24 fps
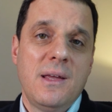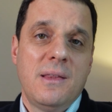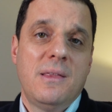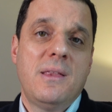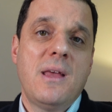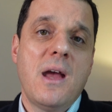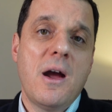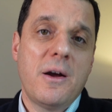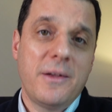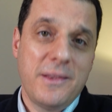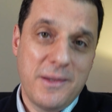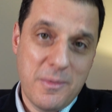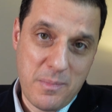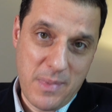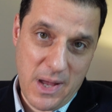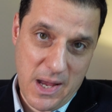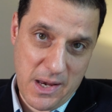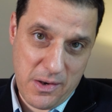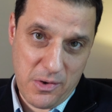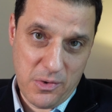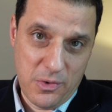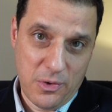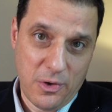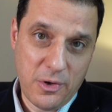They are the
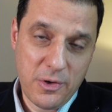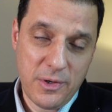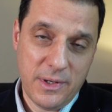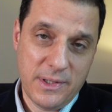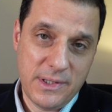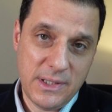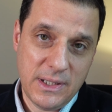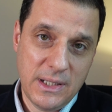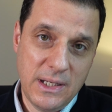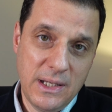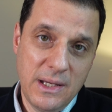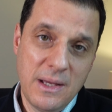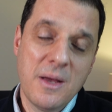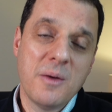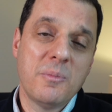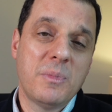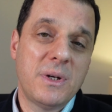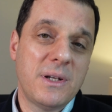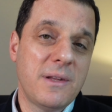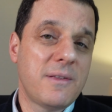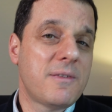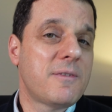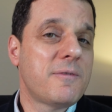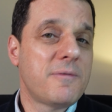minority,
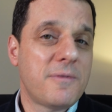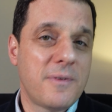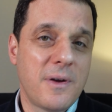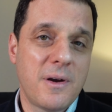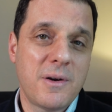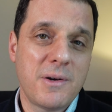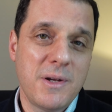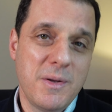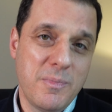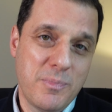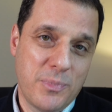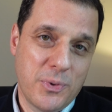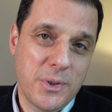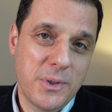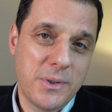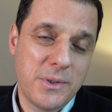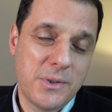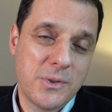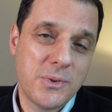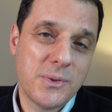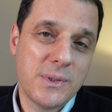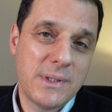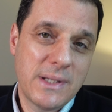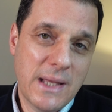but it's very
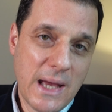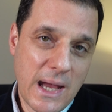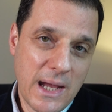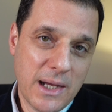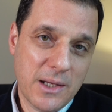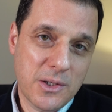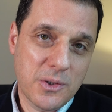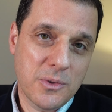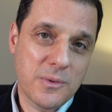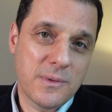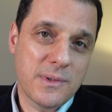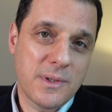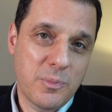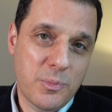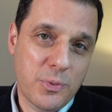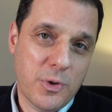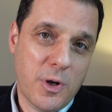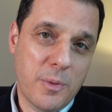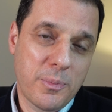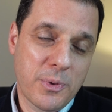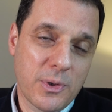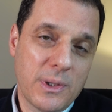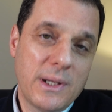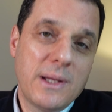important to diagnose them
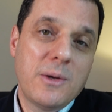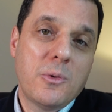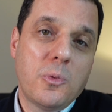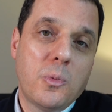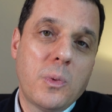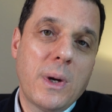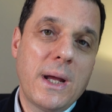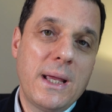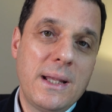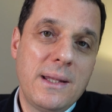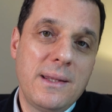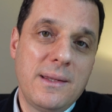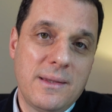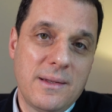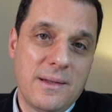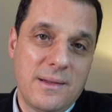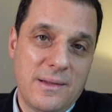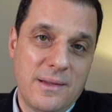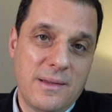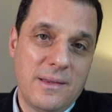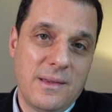properly when